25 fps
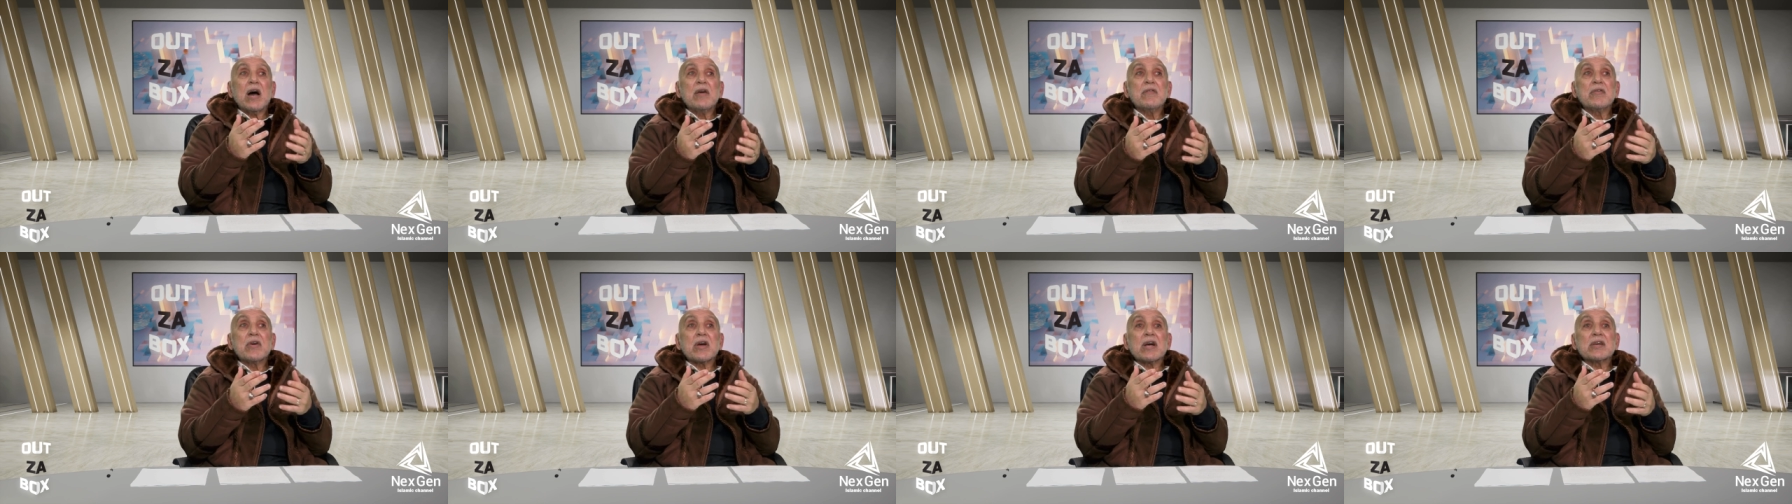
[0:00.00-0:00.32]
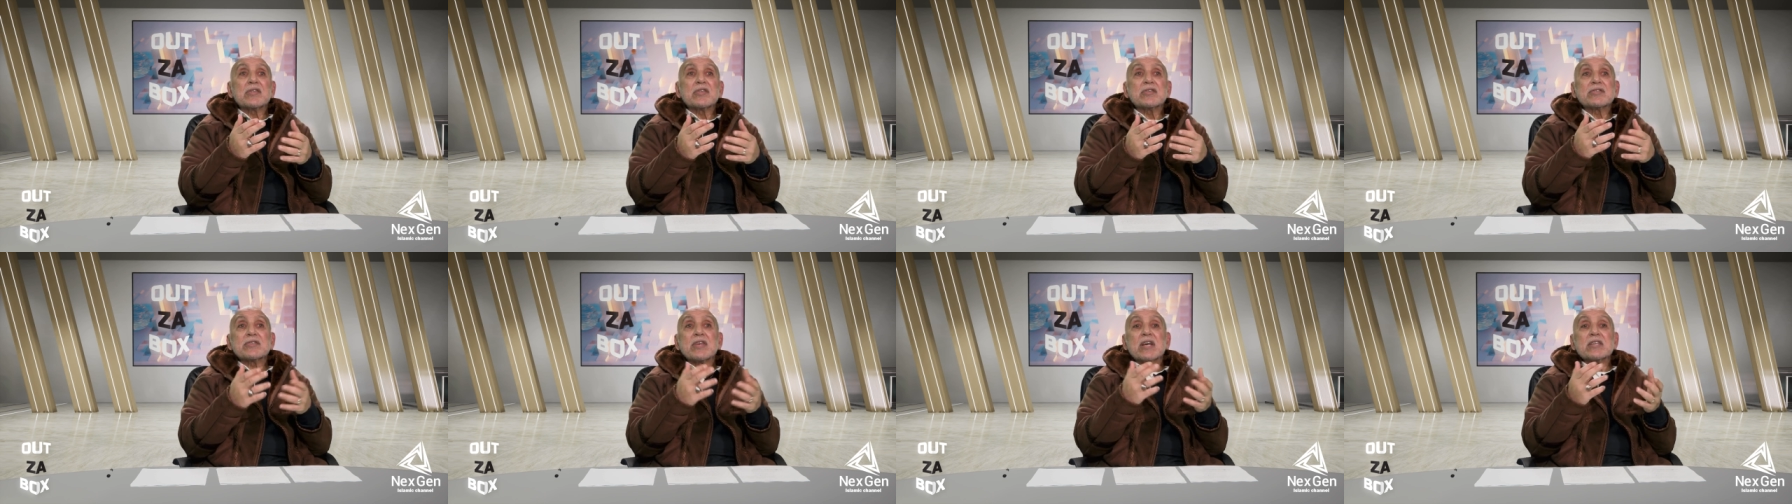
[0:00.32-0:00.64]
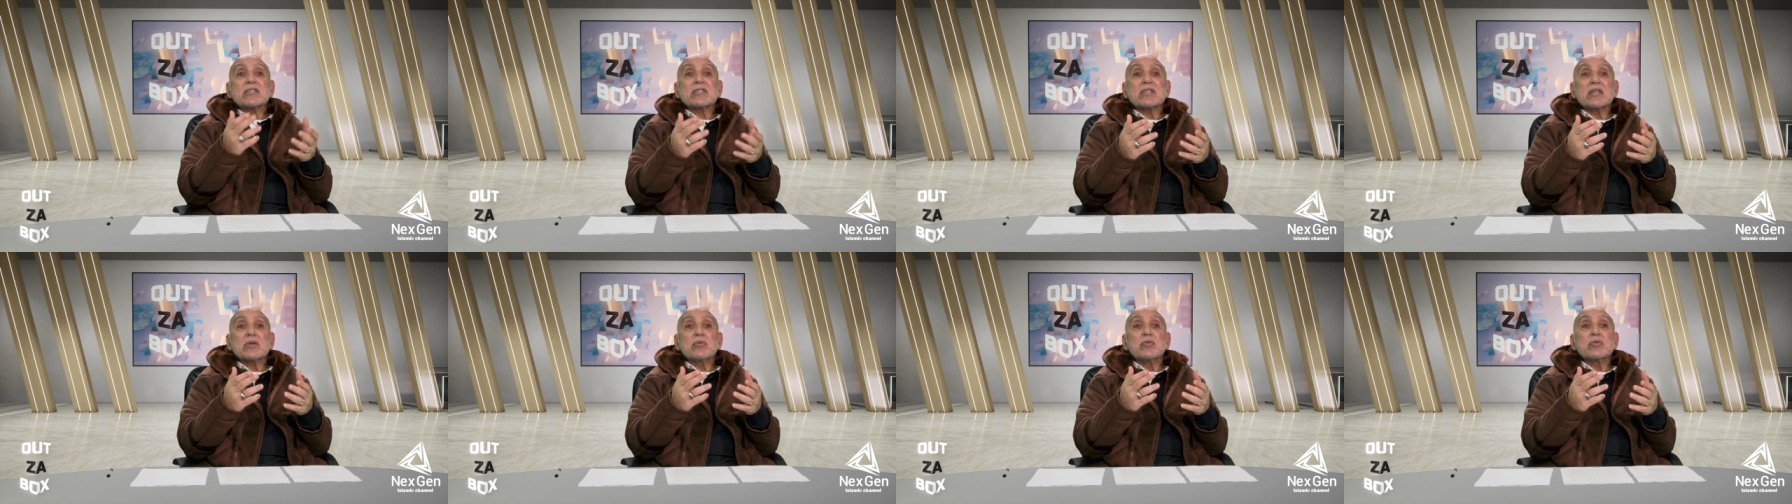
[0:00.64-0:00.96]
having a
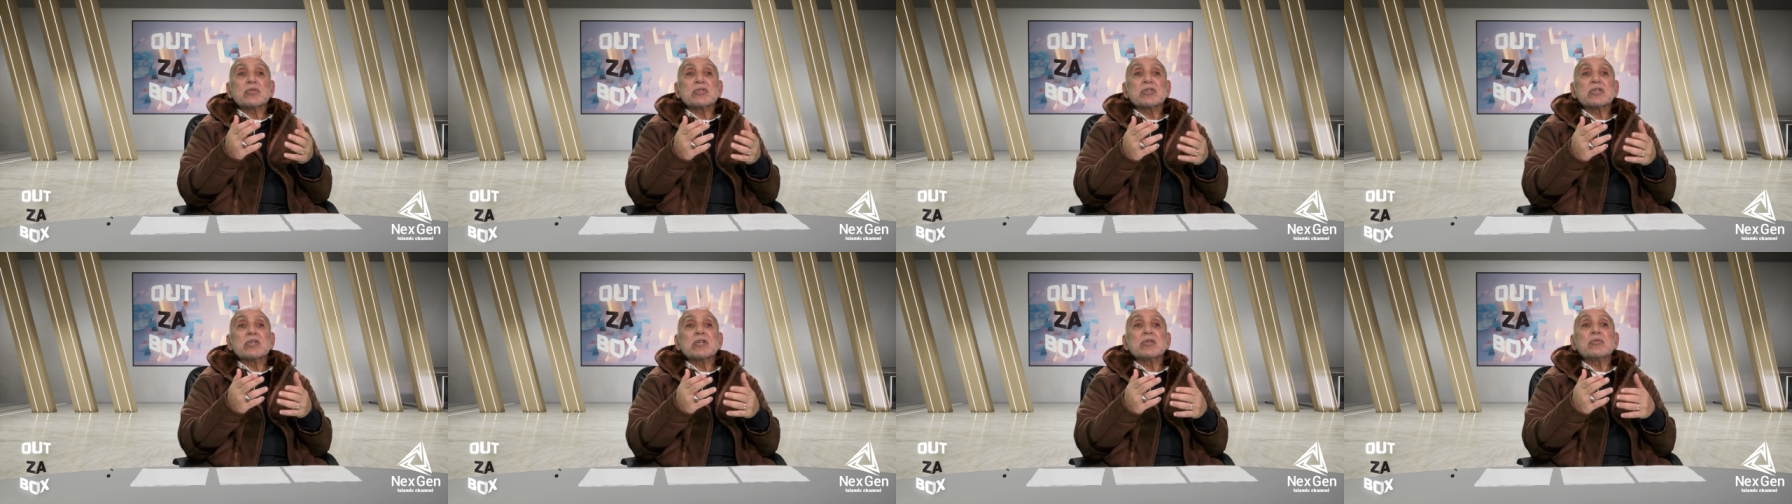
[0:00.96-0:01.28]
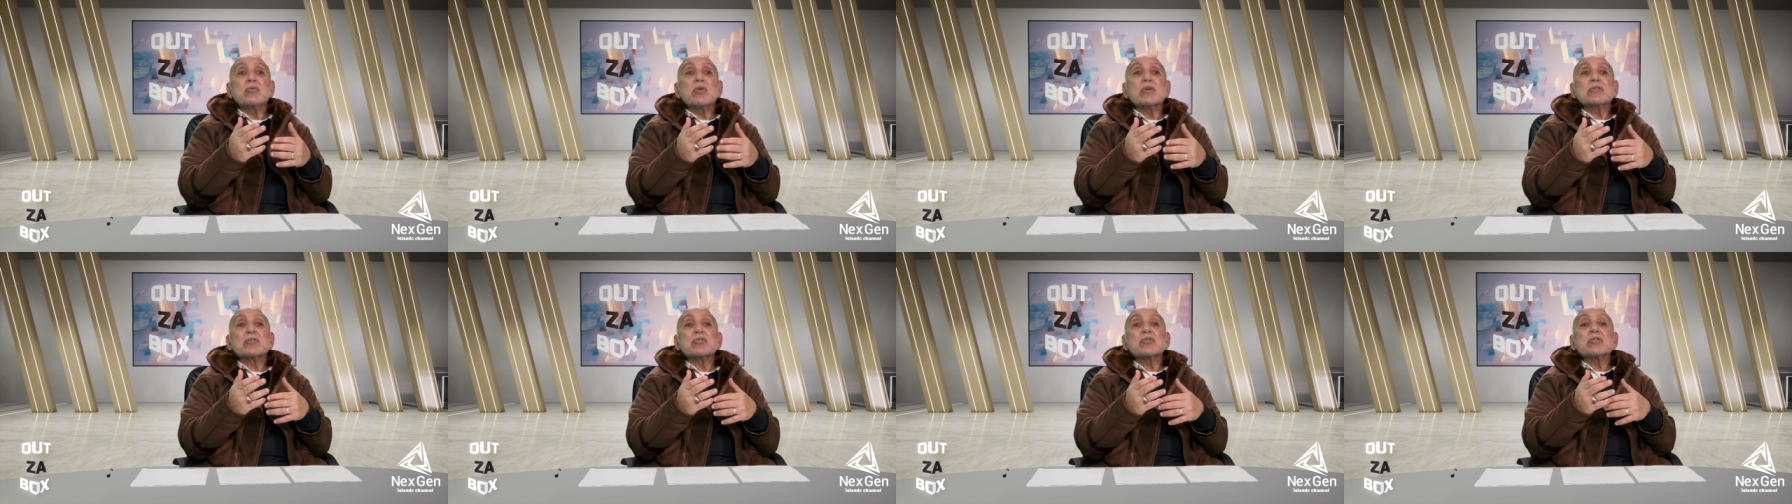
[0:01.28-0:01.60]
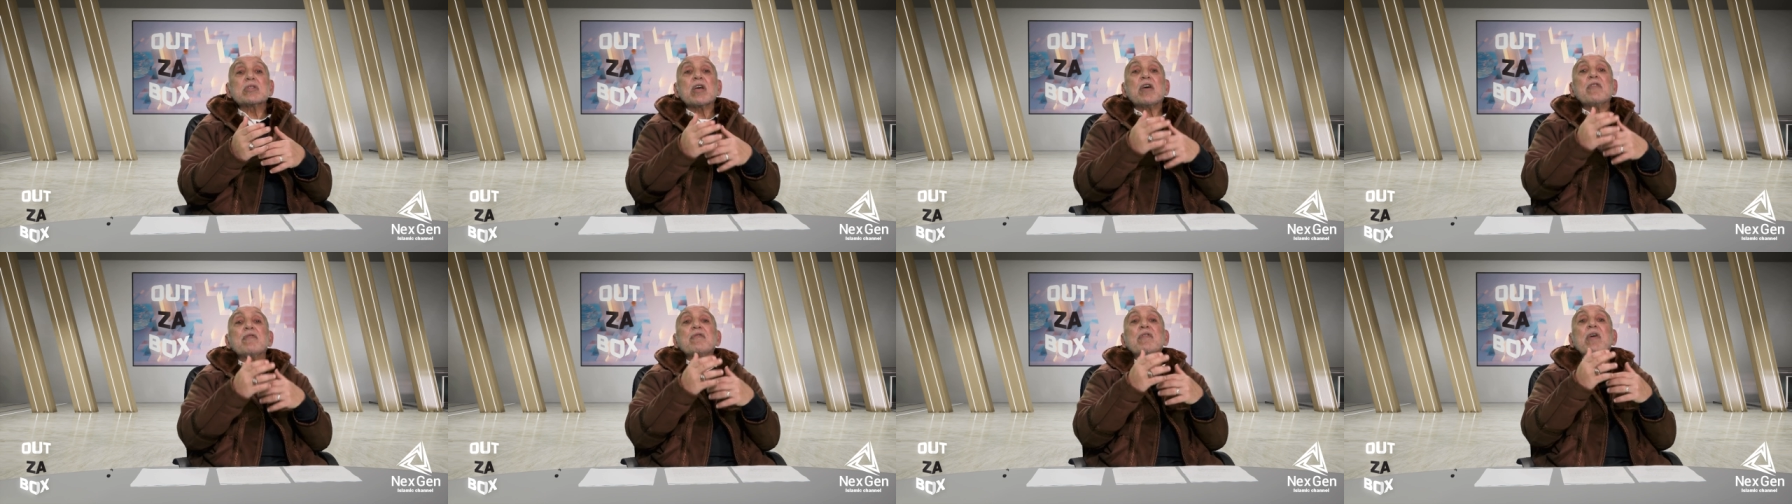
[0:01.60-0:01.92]
disaster which was
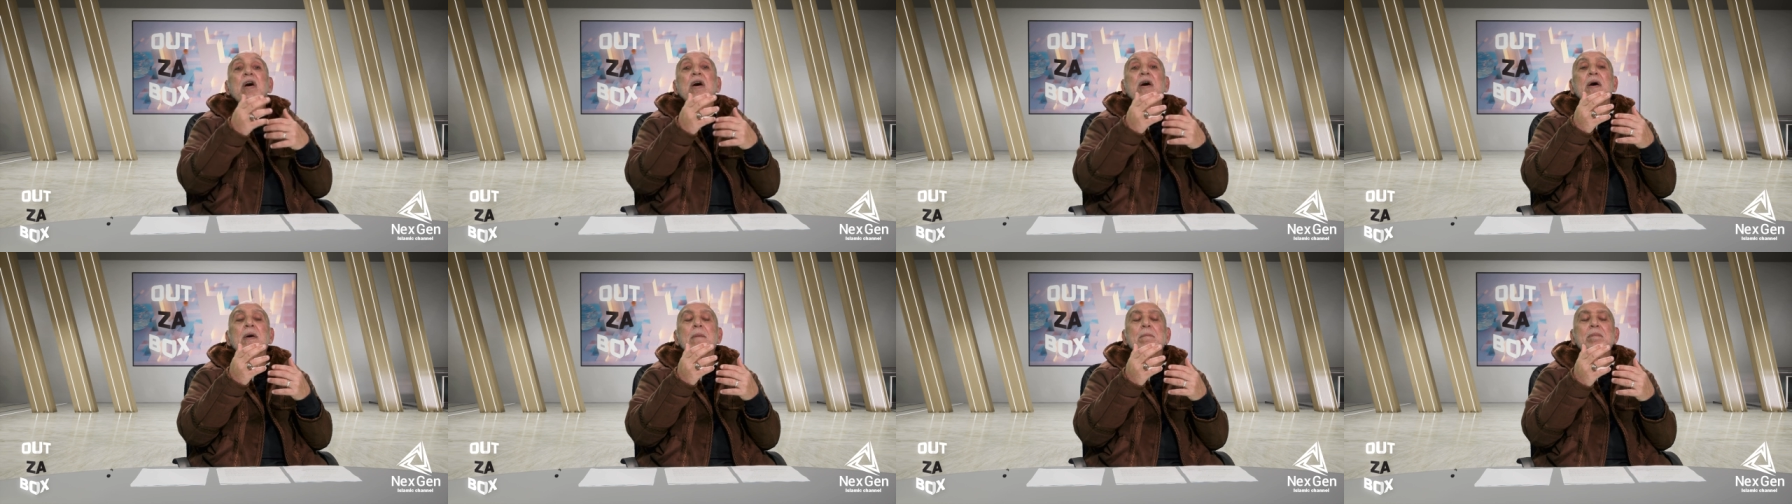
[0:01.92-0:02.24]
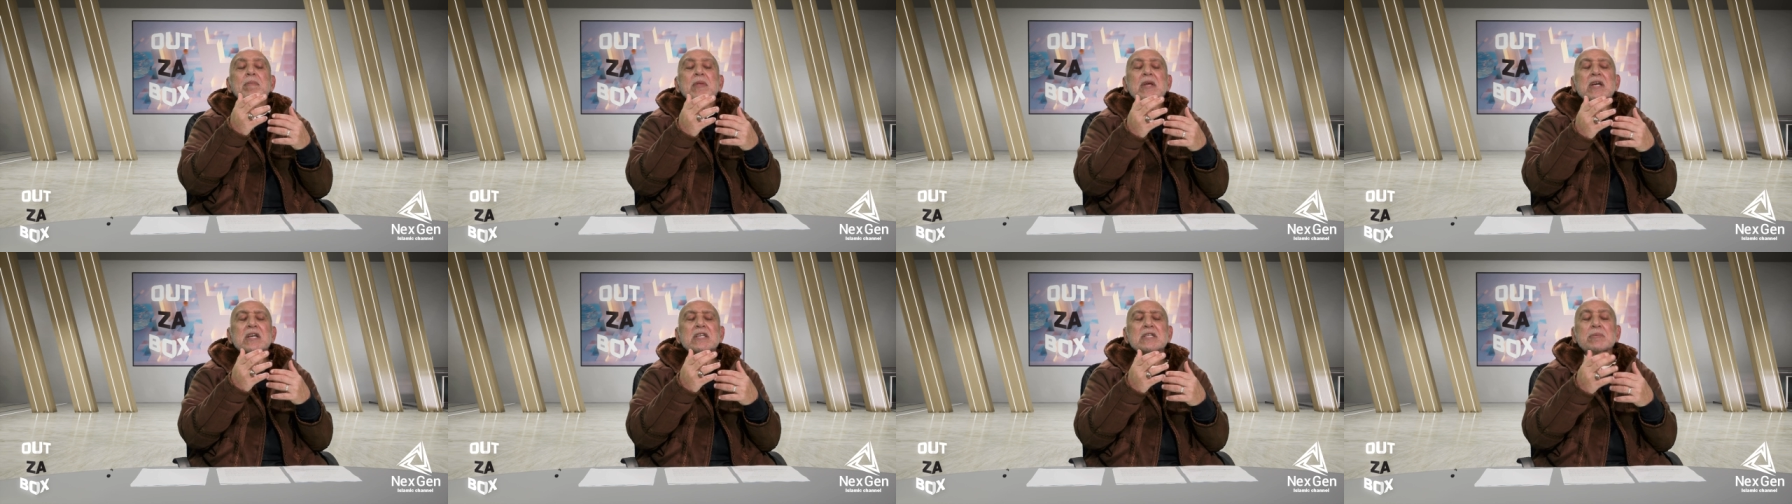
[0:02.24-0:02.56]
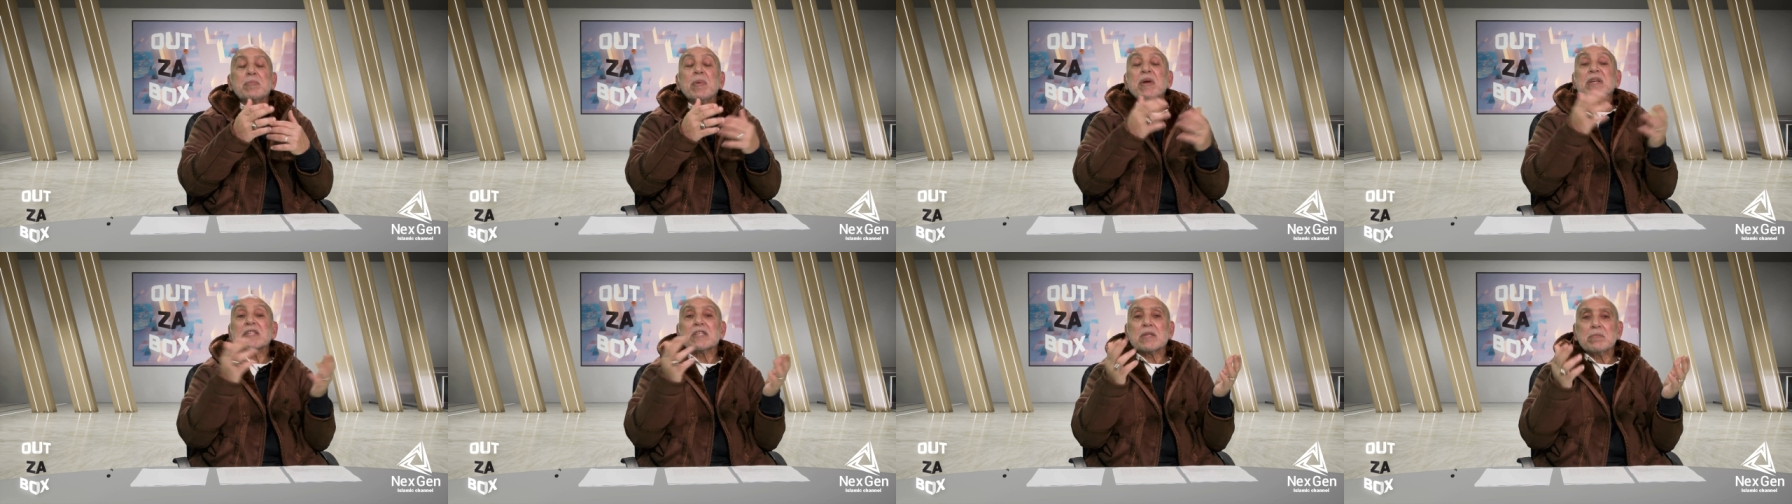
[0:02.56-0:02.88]
not
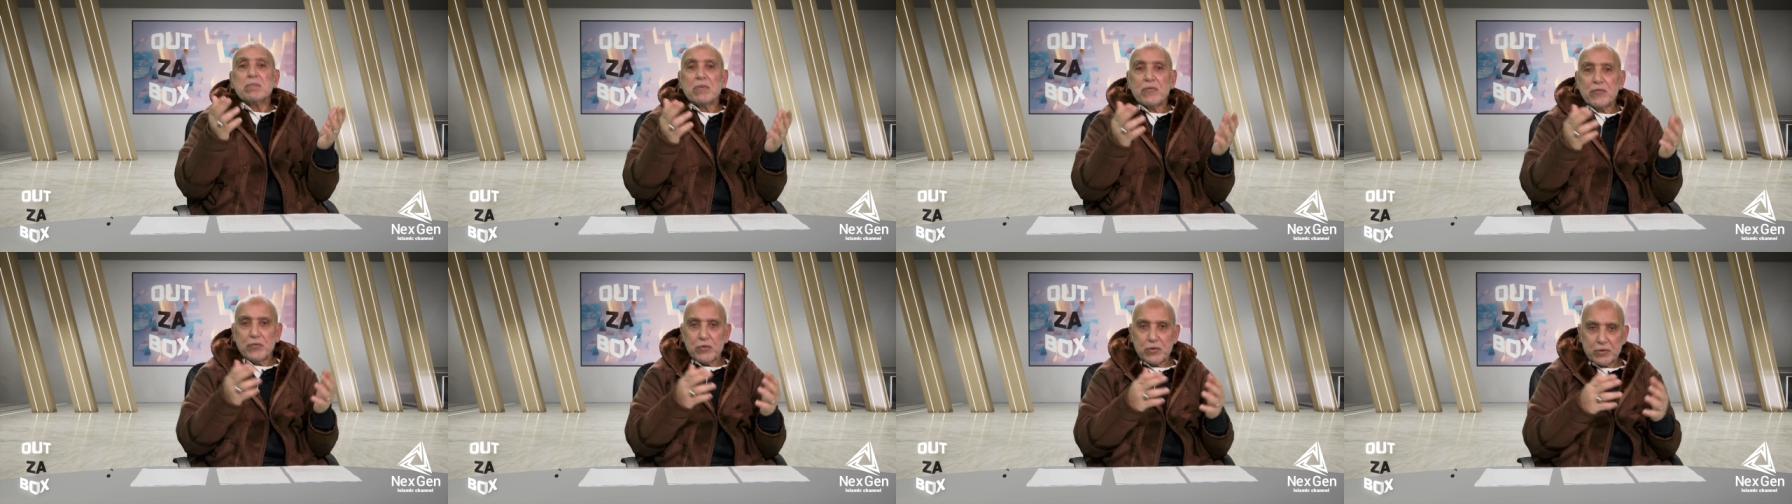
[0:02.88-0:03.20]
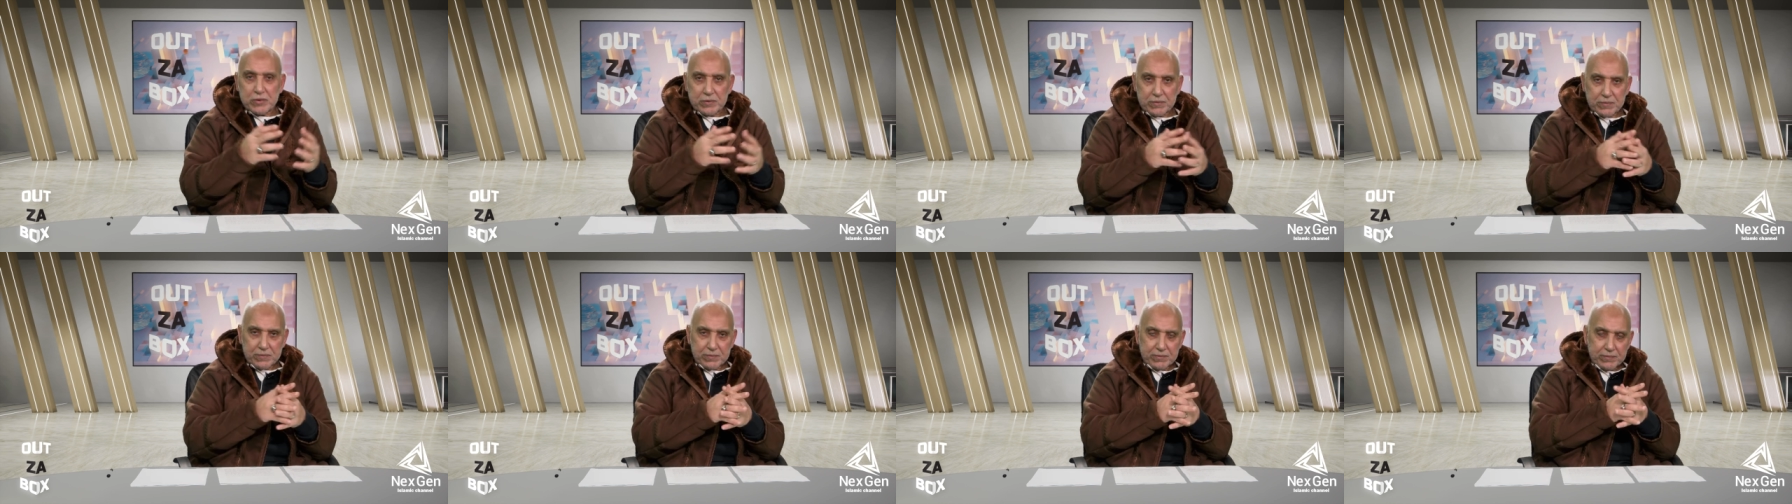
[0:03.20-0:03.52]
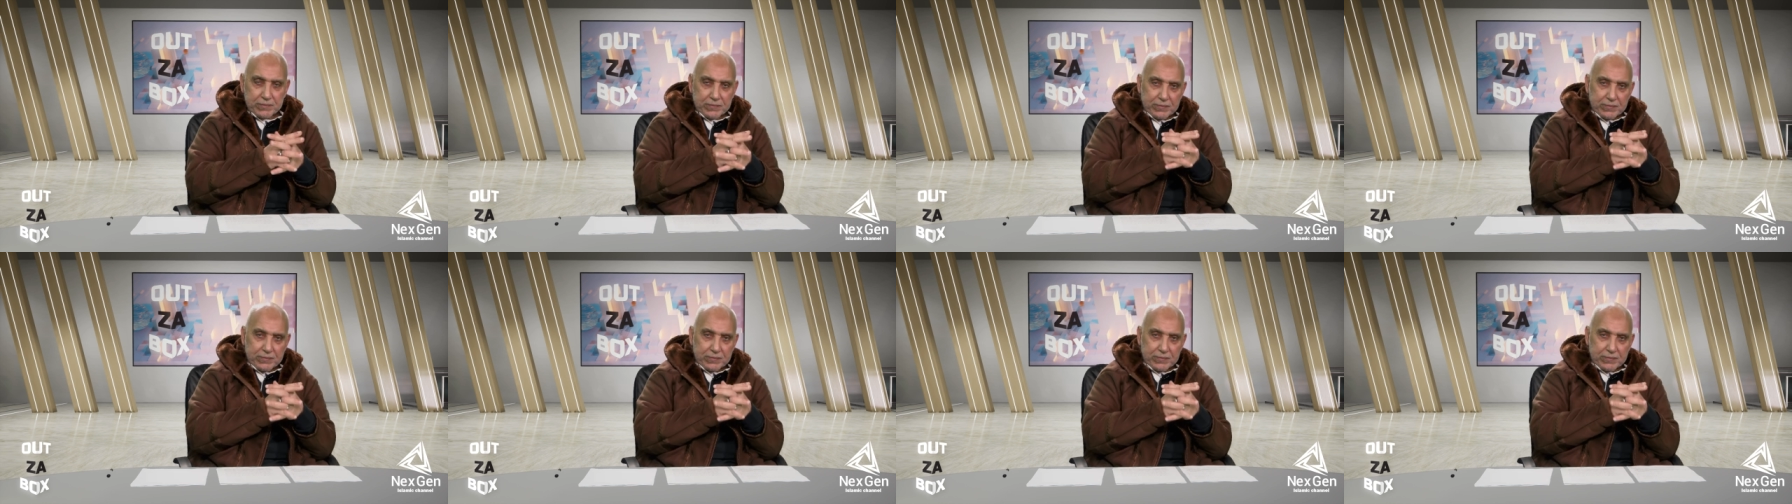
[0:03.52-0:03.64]
expected before.